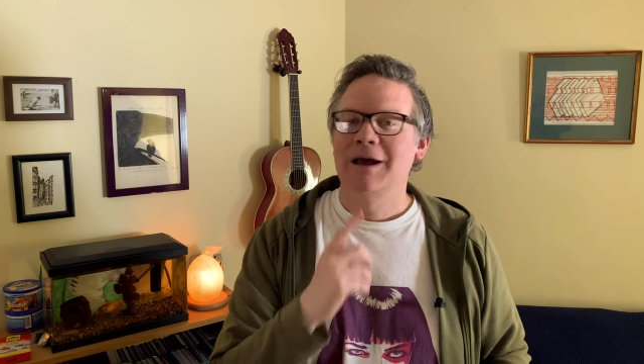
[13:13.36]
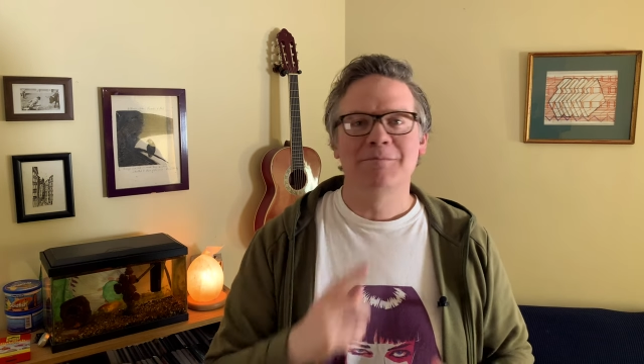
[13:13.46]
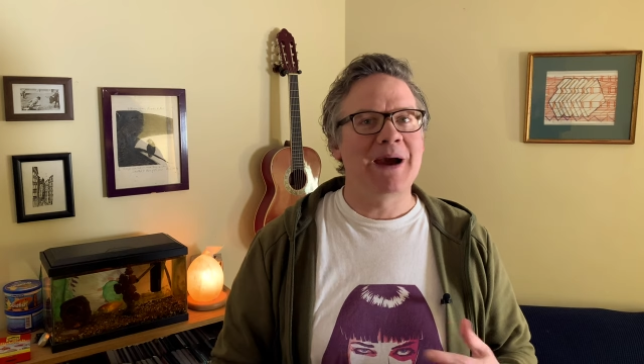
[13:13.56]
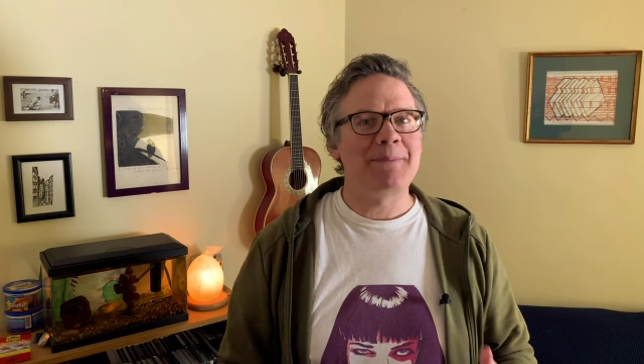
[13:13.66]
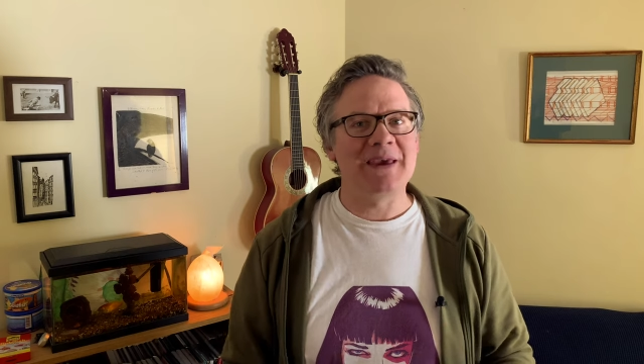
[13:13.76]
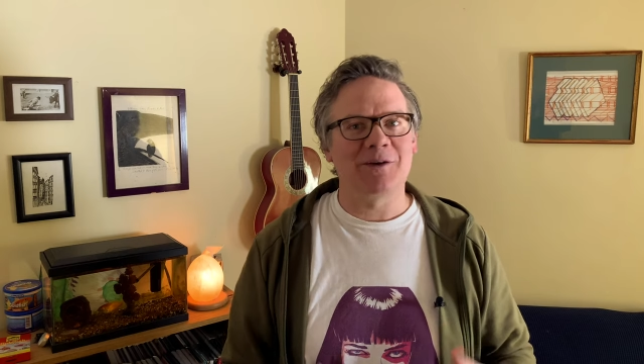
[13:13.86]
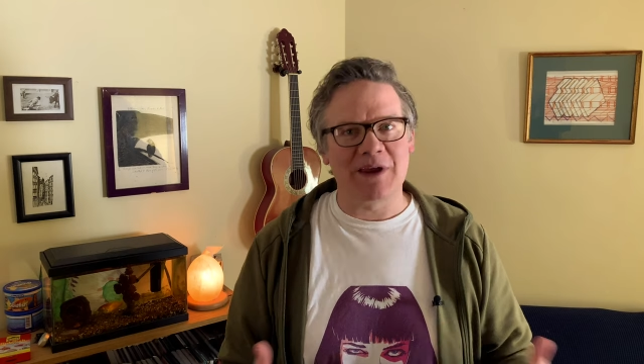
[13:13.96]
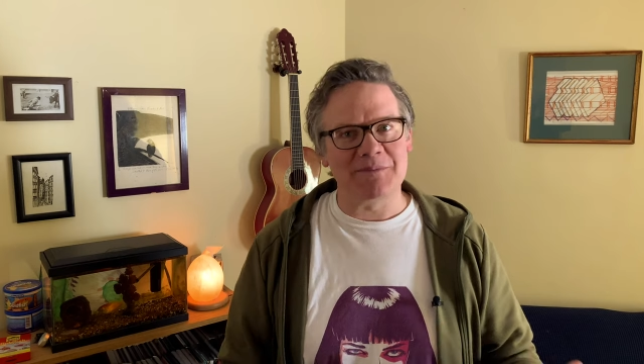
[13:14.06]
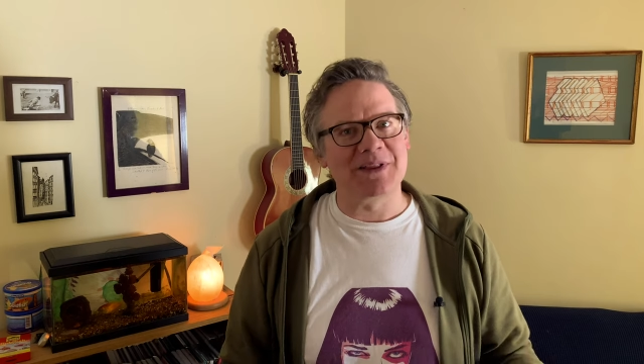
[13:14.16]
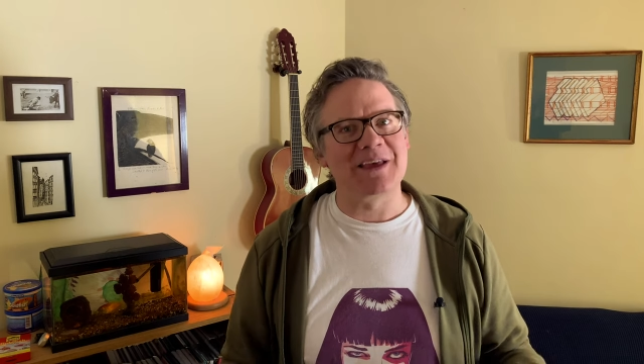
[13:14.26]
might be a
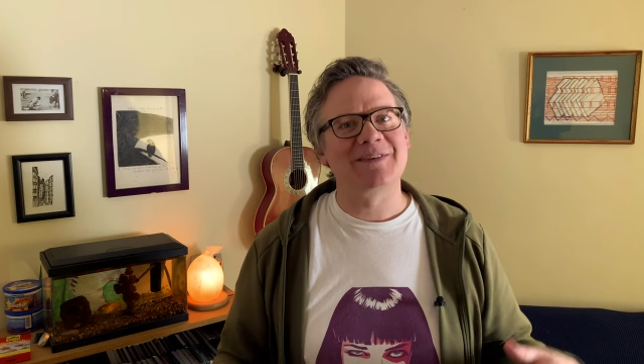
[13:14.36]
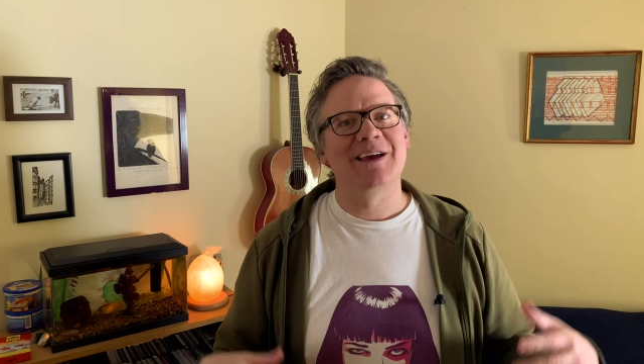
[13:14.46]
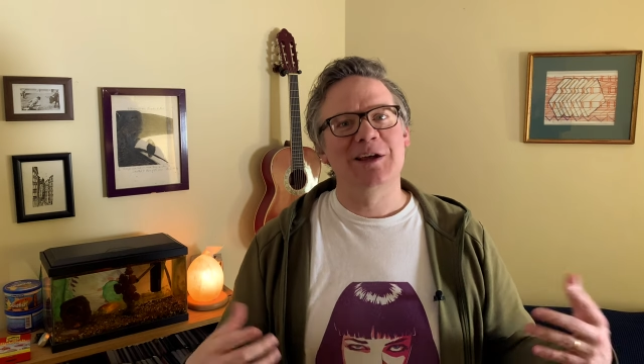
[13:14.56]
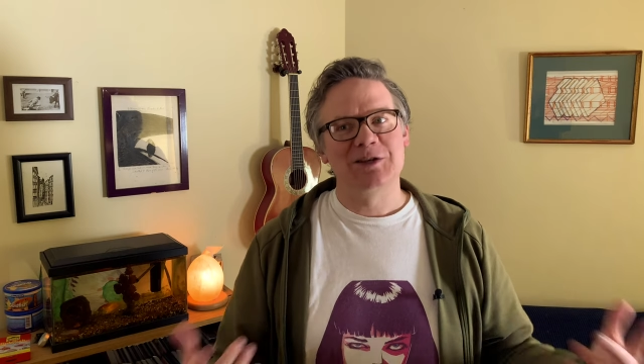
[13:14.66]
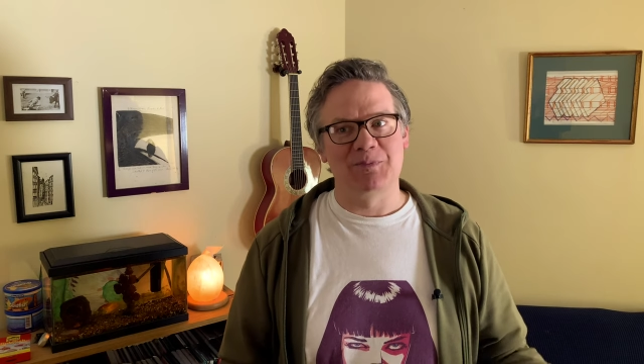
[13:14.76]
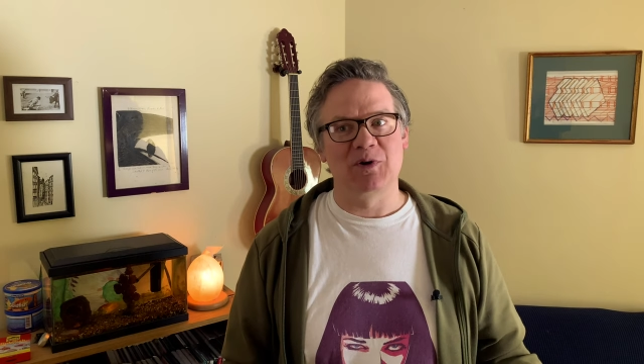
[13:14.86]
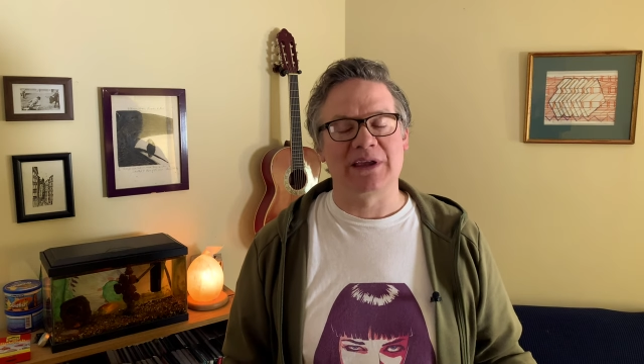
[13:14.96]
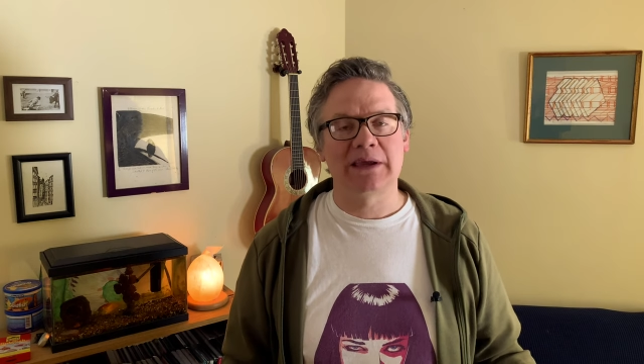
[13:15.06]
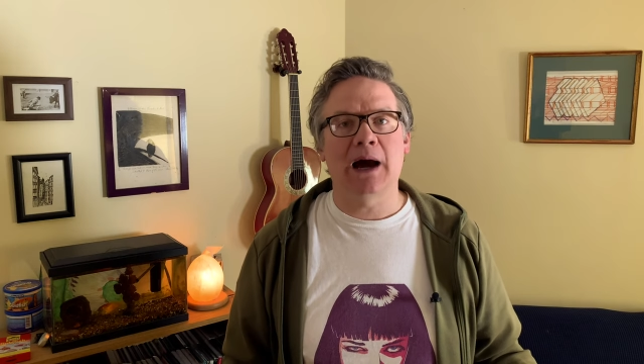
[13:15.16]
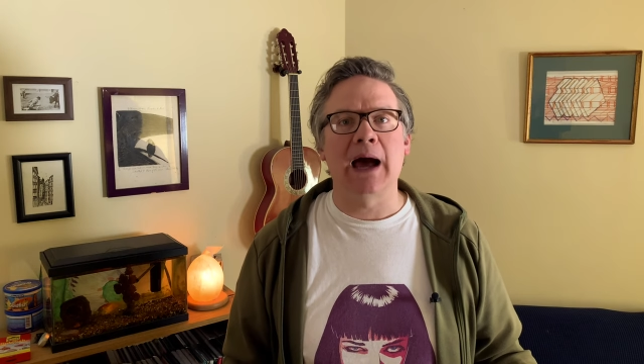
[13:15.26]
great place to put a
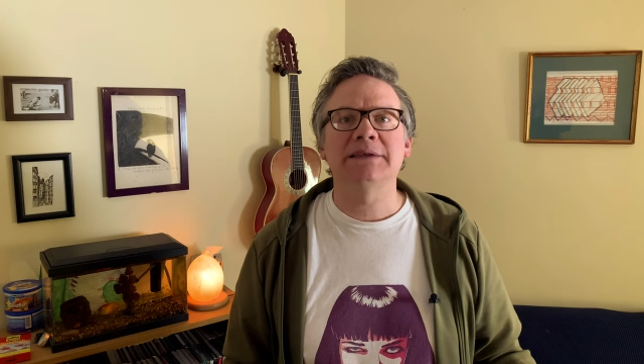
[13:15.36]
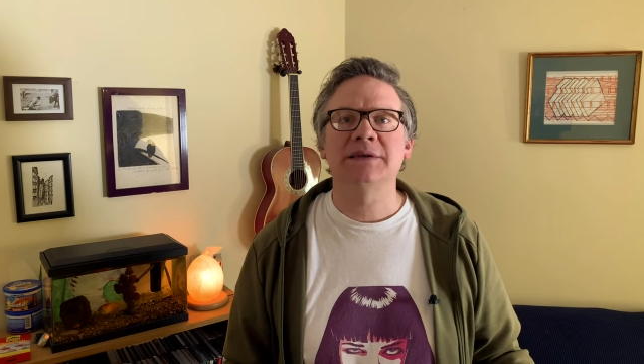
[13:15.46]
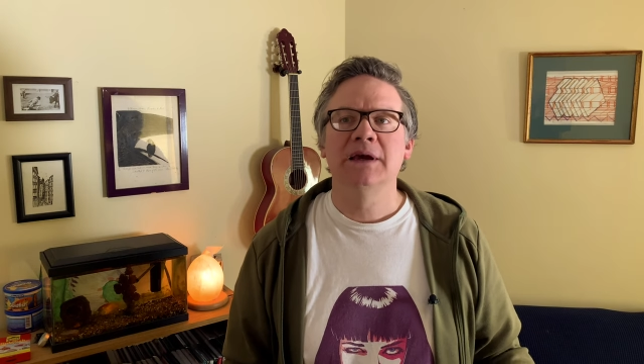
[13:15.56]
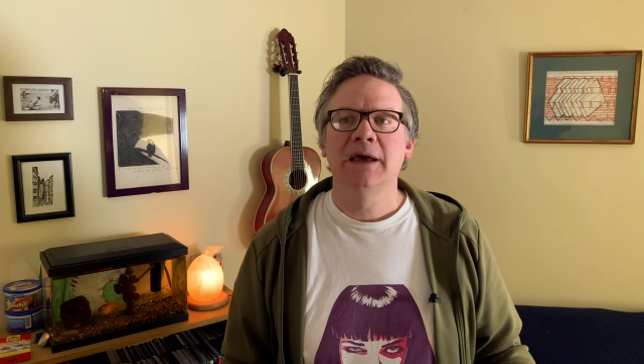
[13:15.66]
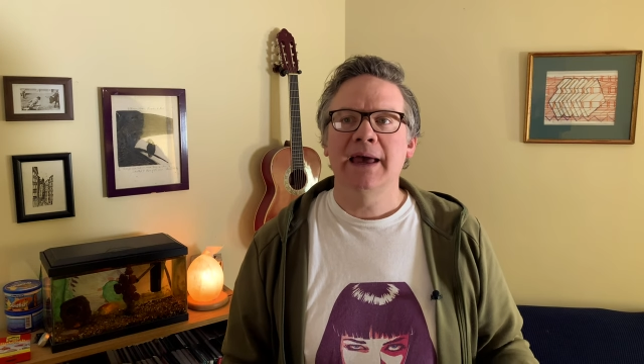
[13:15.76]
cut,